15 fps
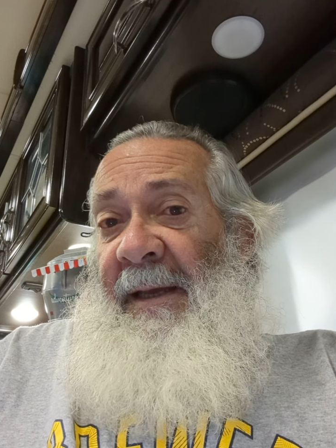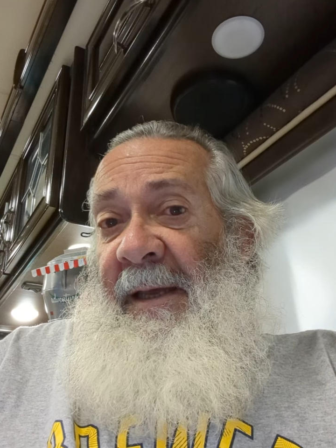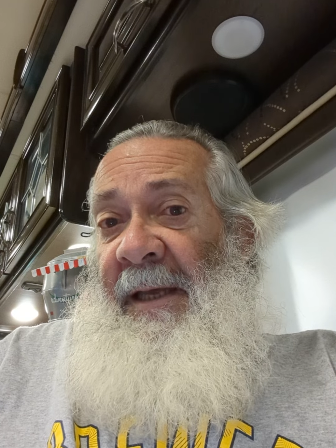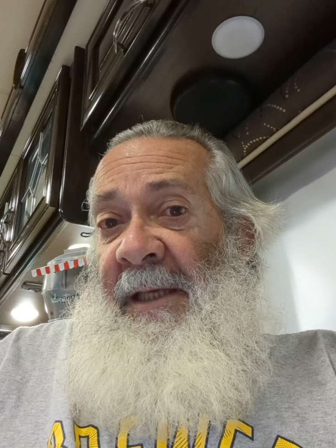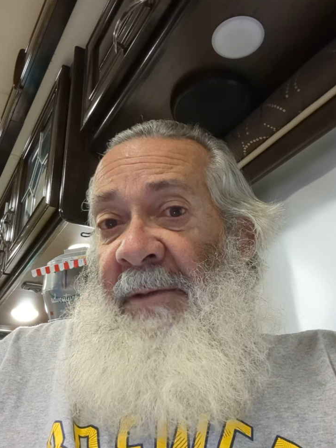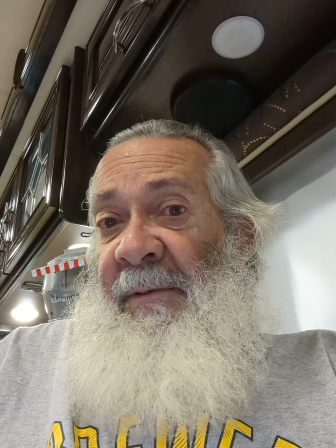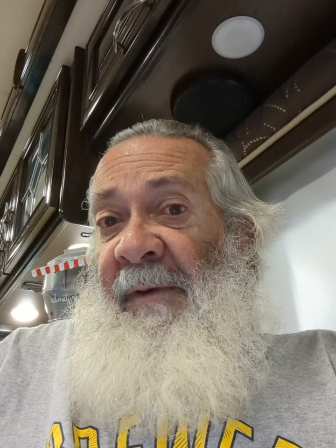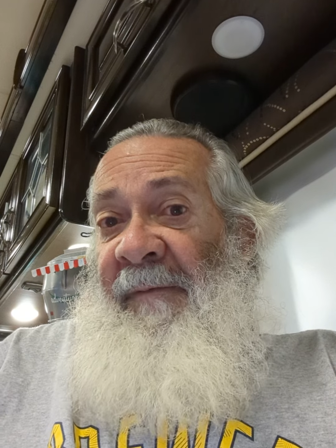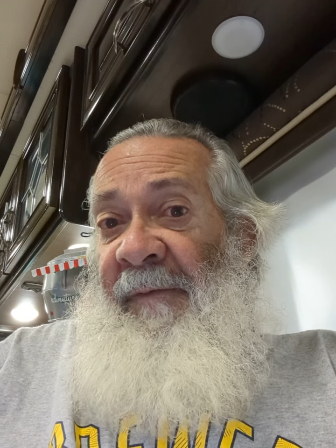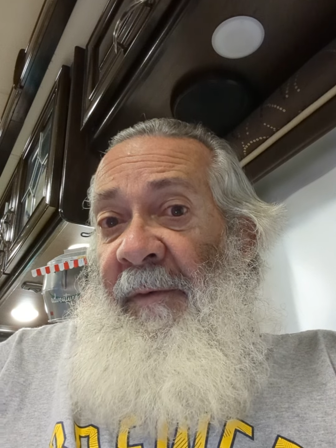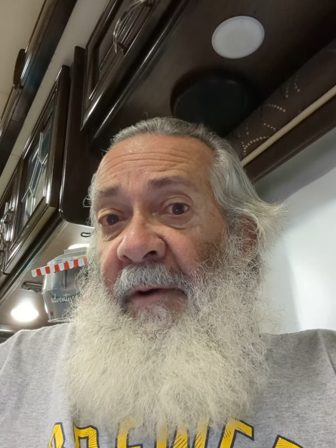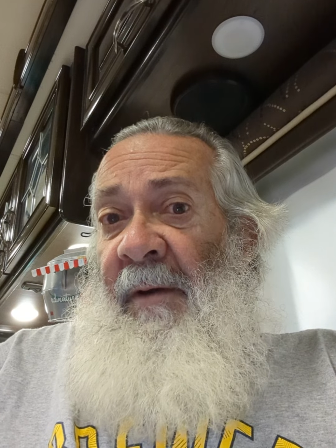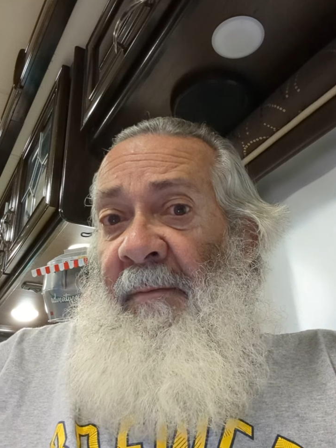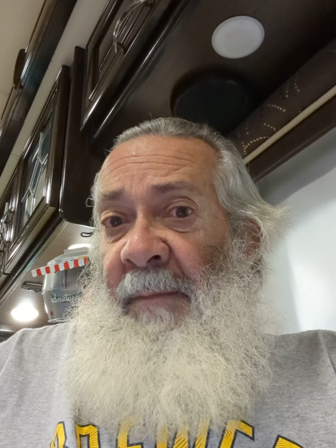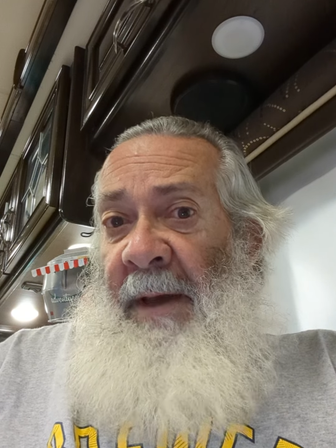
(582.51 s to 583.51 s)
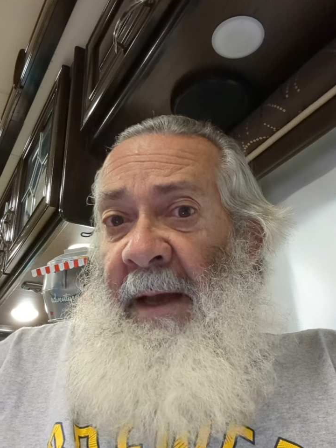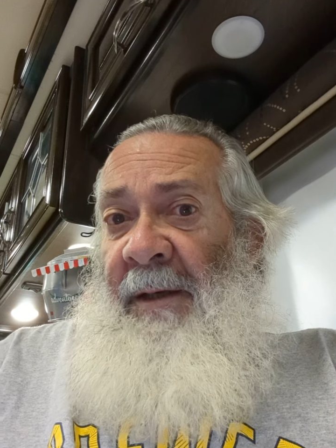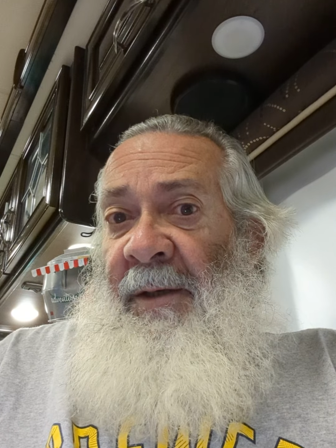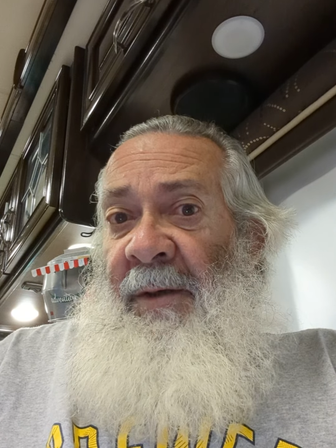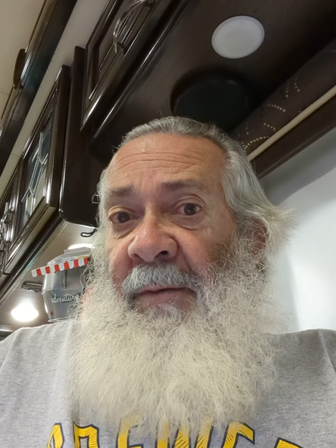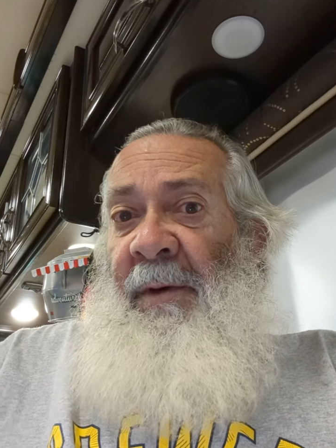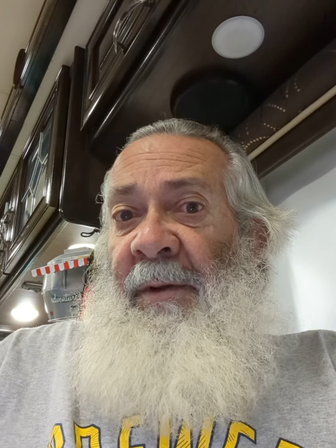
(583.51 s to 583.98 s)
is referring back
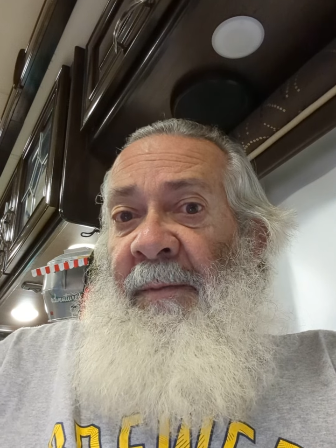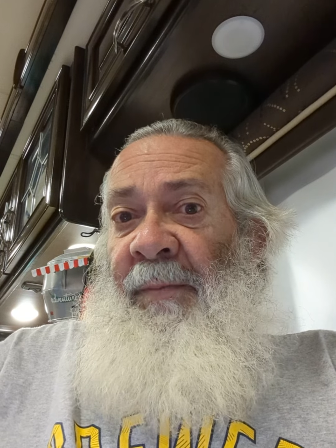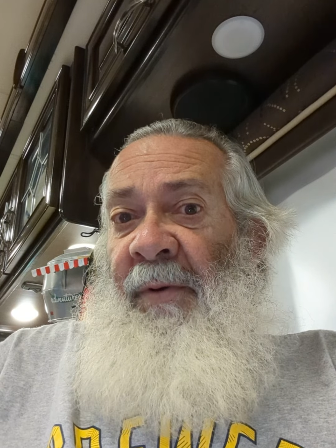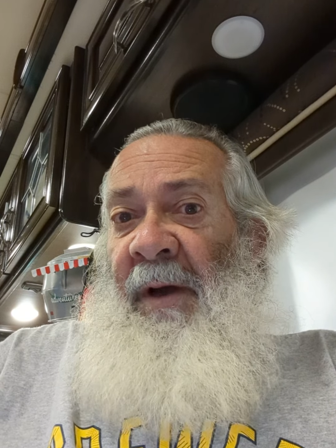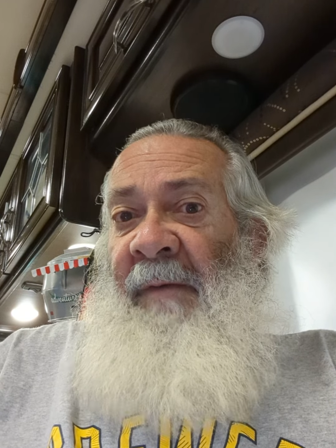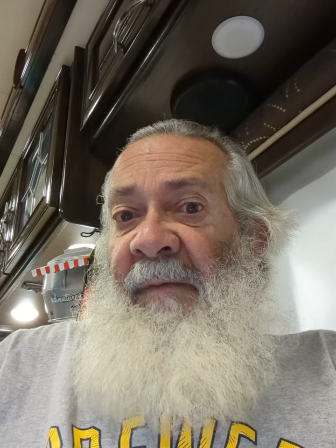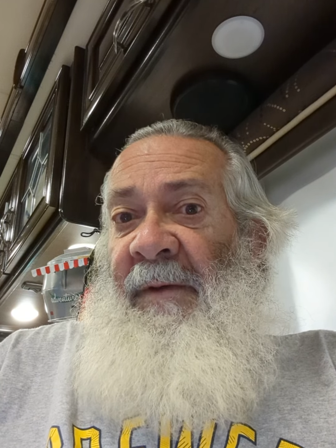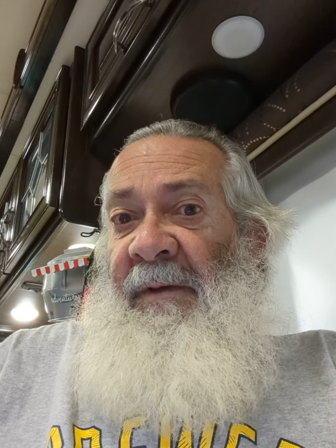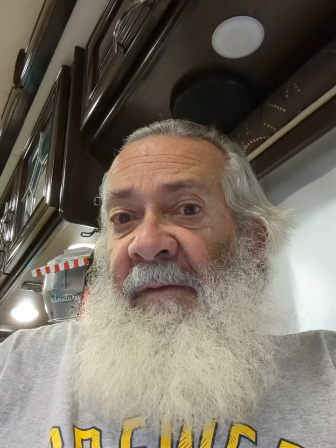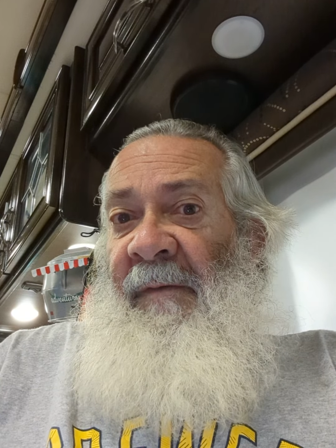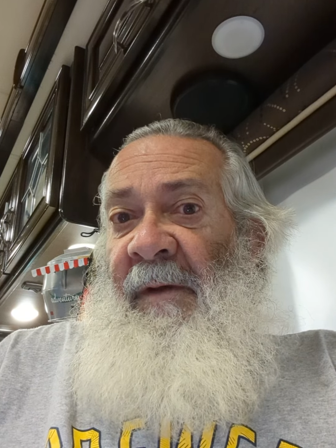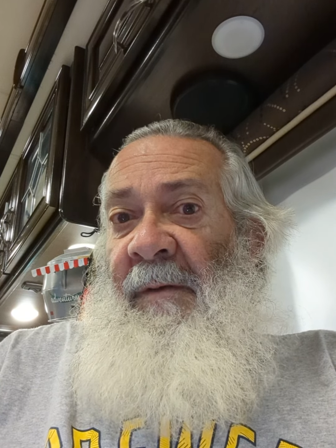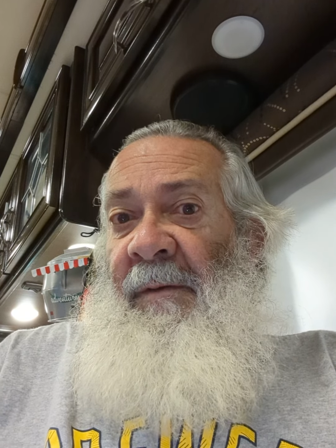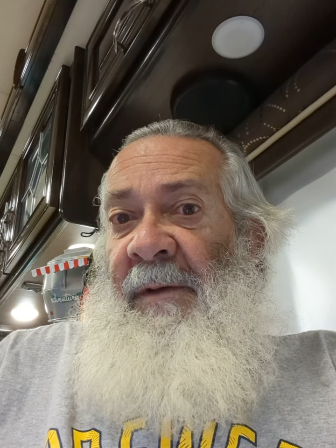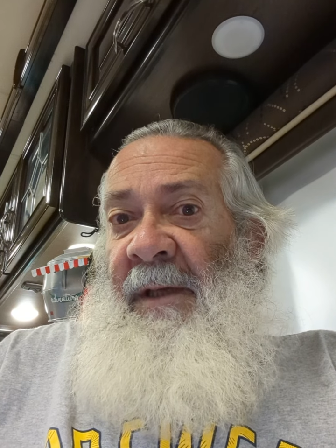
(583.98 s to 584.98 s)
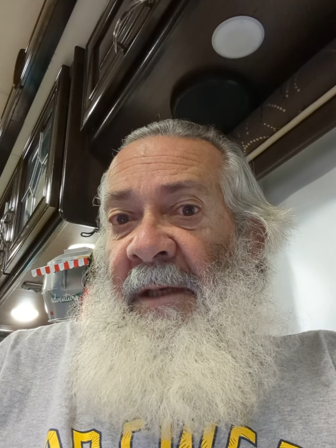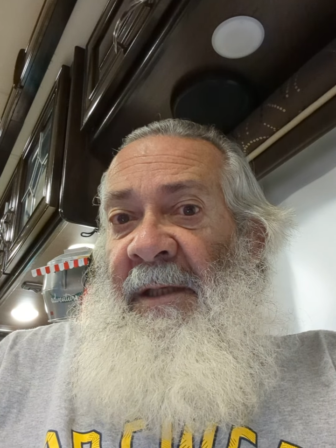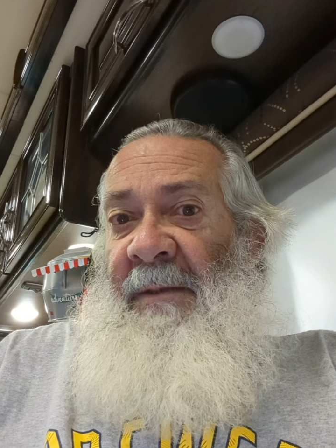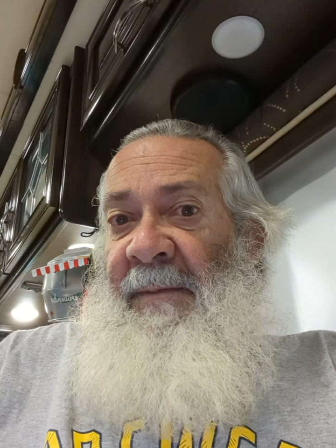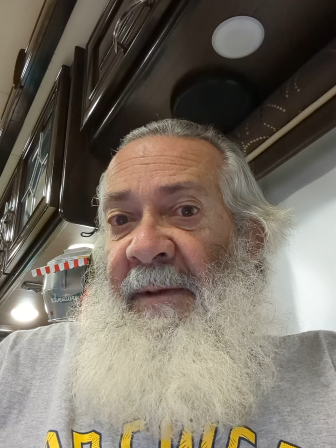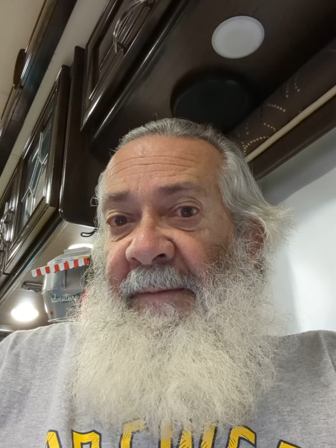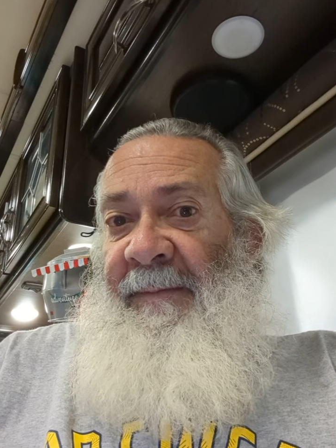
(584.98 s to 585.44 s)
to other prophets of the Old
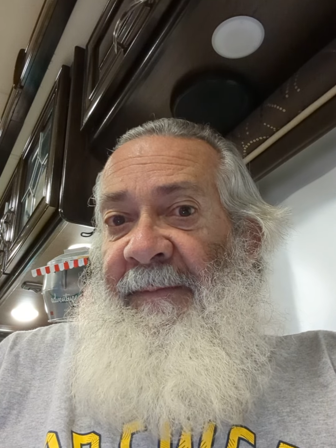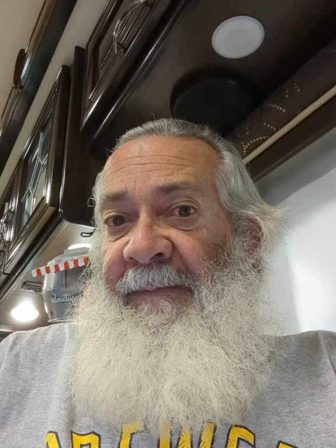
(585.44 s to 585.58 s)
Testament